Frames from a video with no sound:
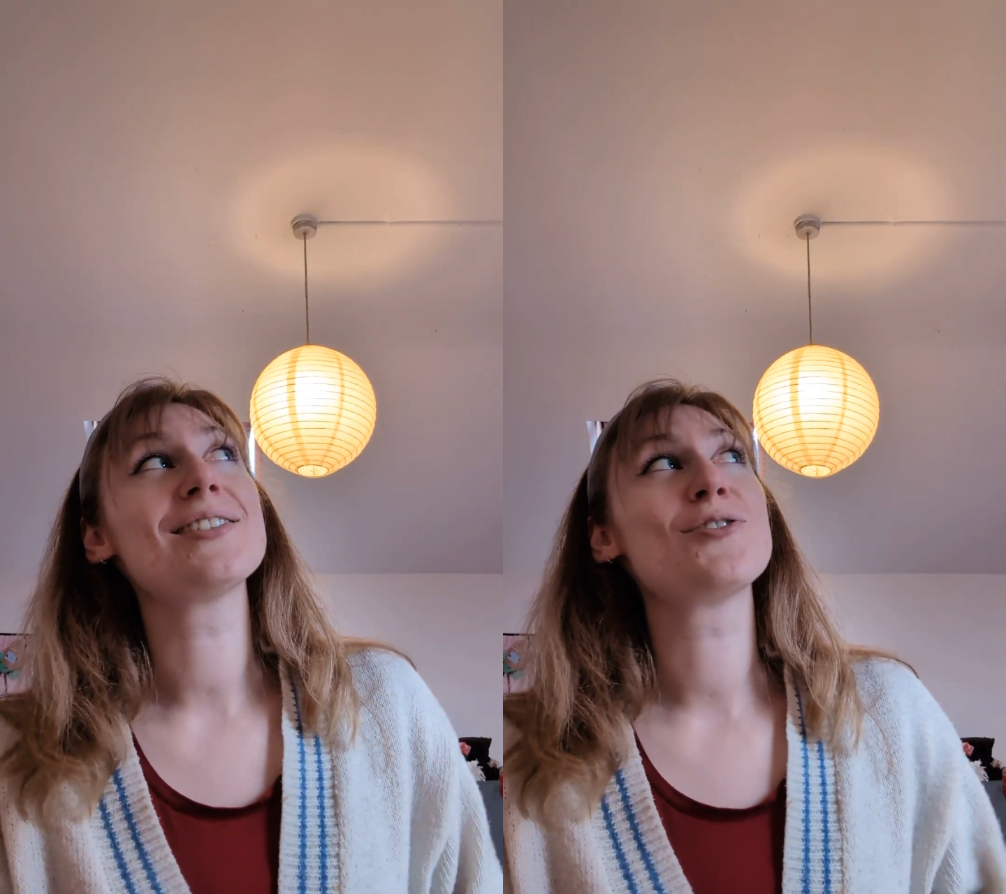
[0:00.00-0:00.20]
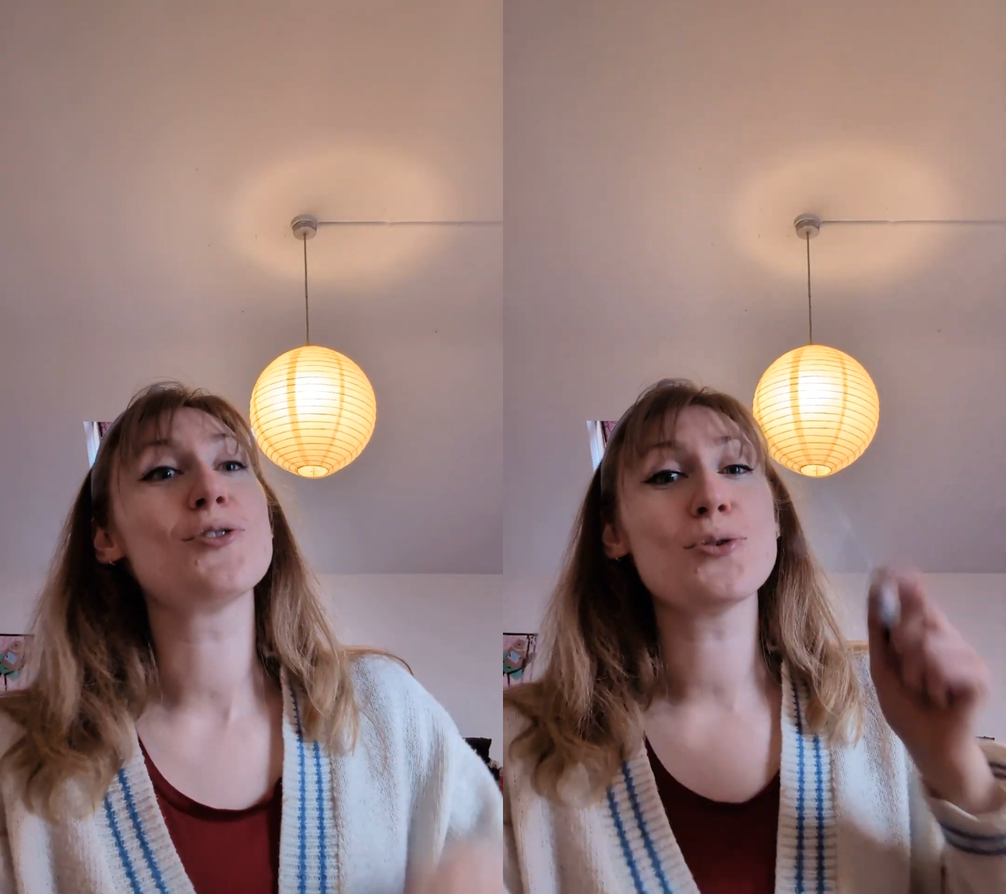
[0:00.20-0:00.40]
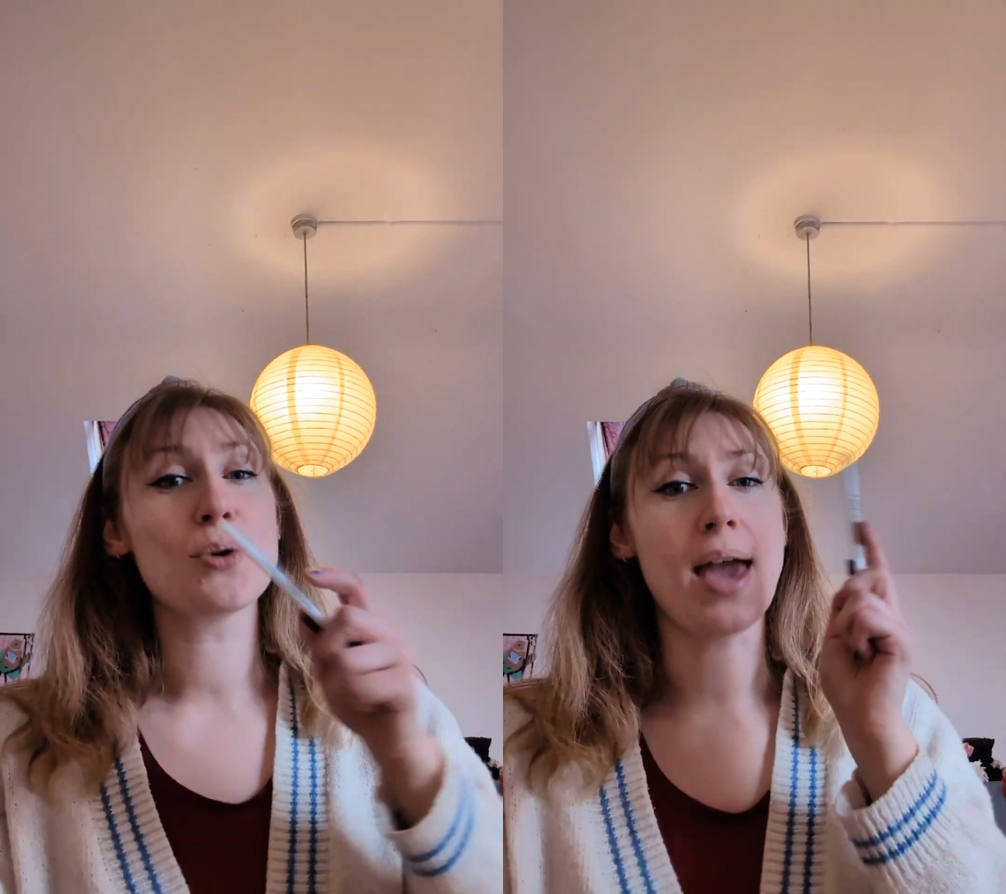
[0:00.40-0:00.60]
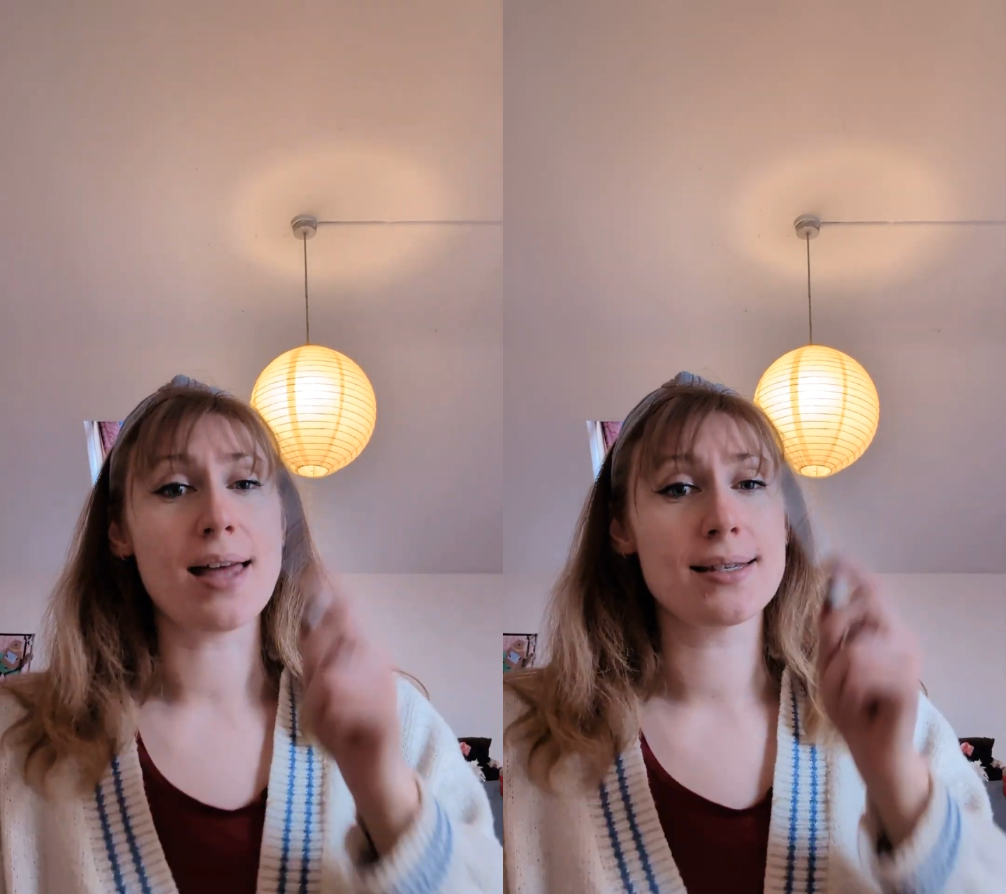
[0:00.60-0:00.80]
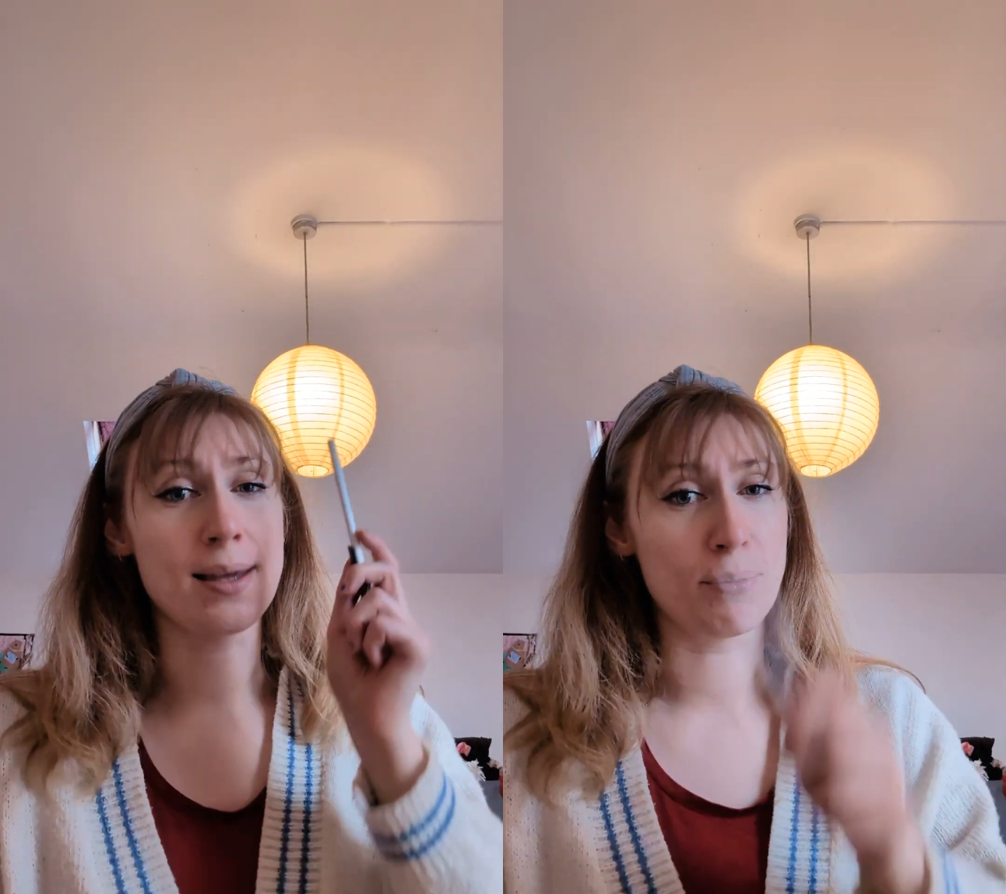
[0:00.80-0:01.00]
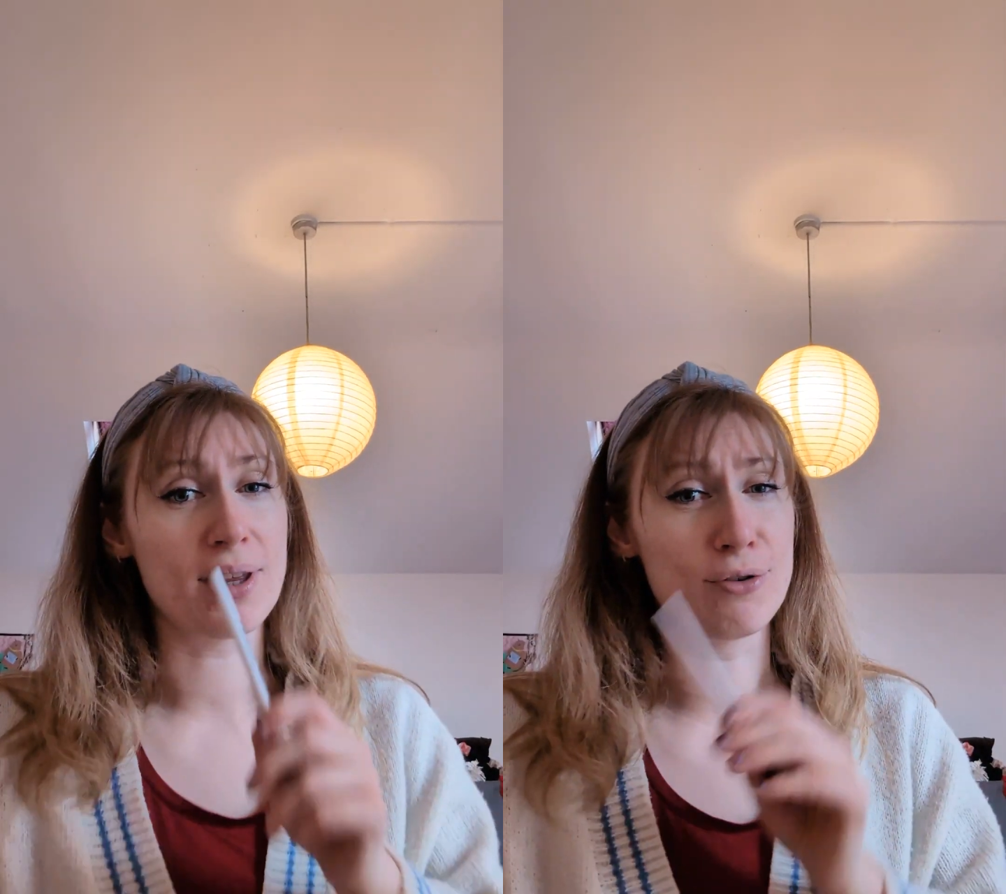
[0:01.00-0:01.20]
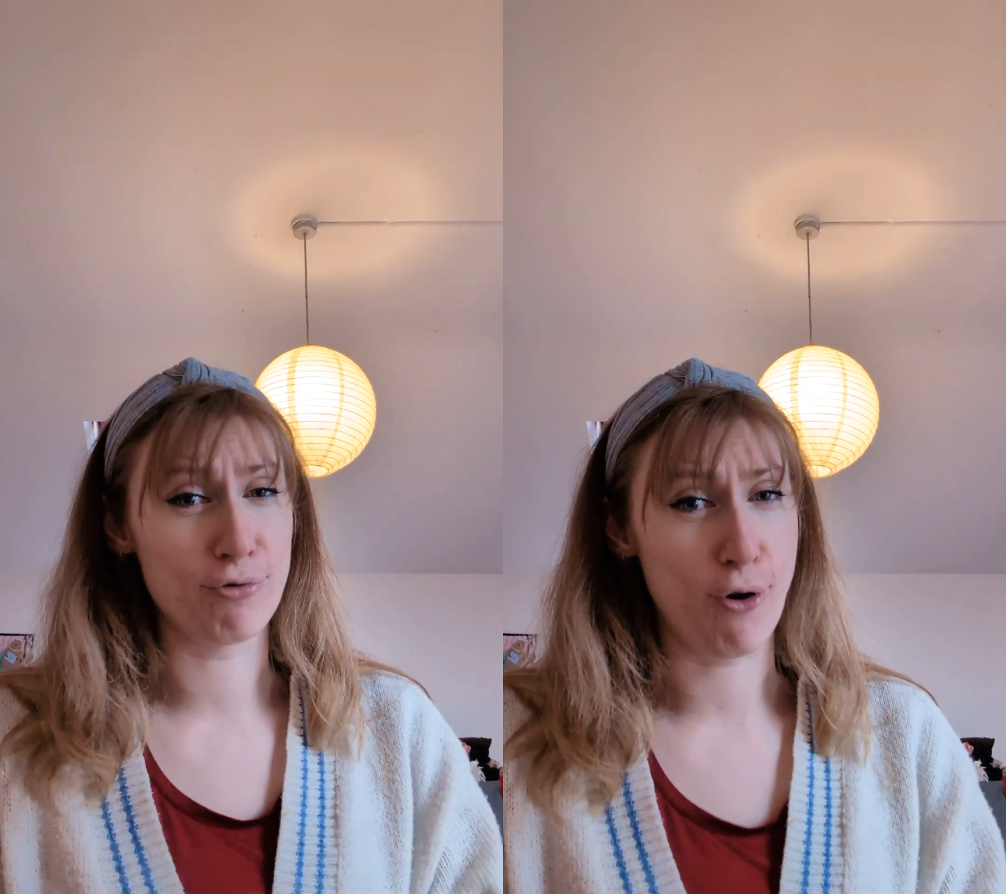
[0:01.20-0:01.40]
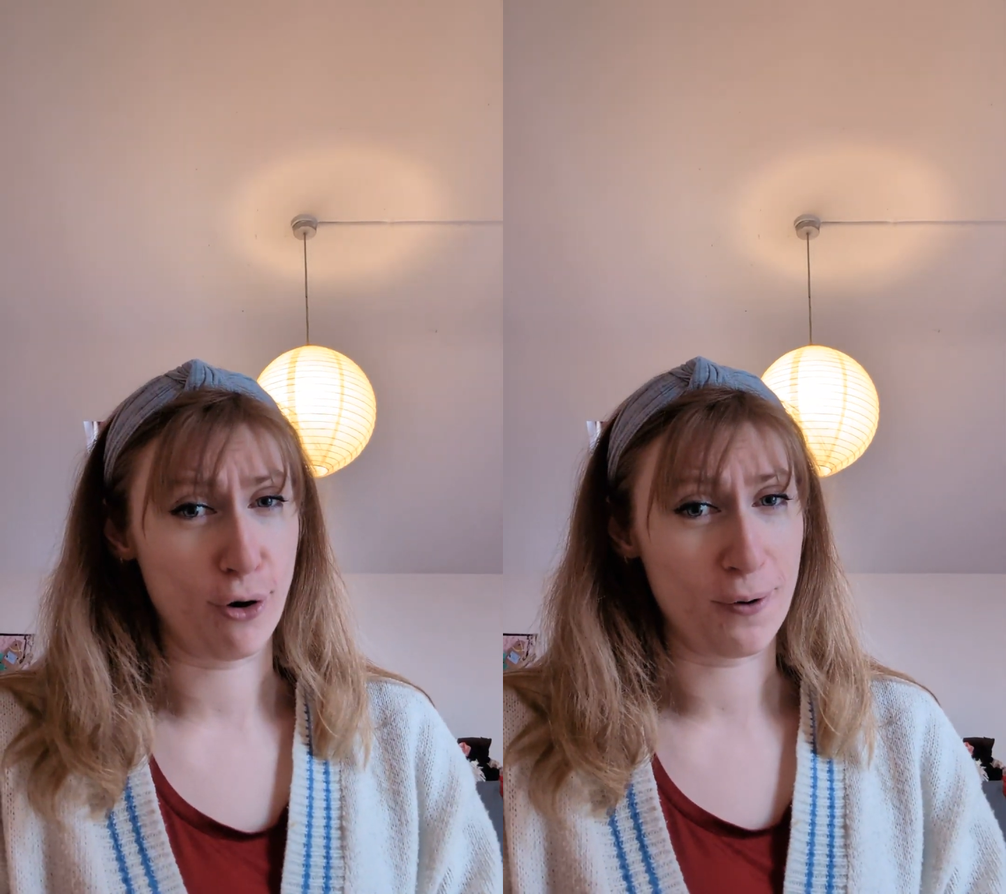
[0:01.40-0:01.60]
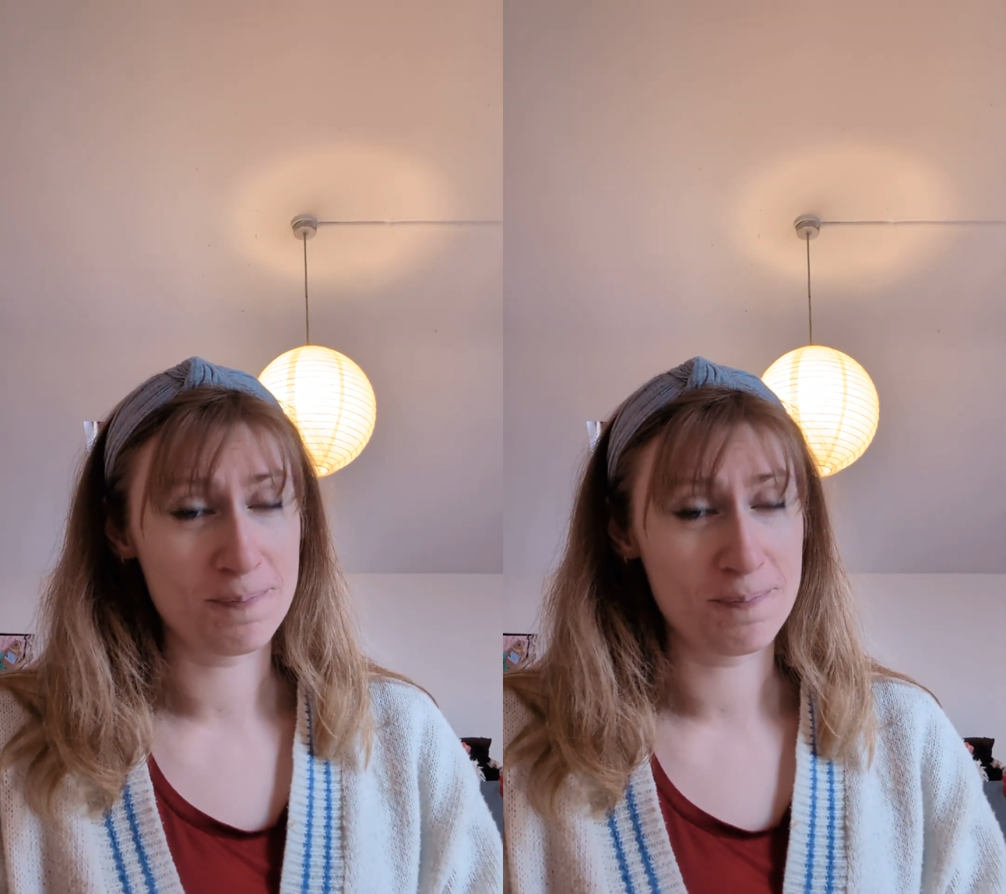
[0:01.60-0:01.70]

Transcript: do get something wrong.